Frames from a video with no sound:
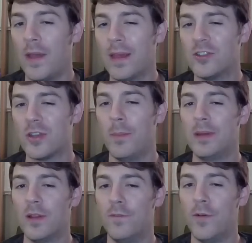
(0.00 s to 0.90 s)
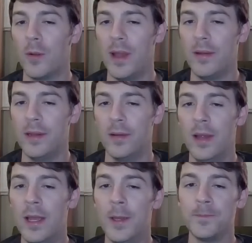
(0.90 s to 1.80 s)
I think I just commit to the farm down here,
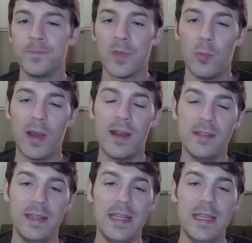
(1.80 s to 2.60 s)
recognizing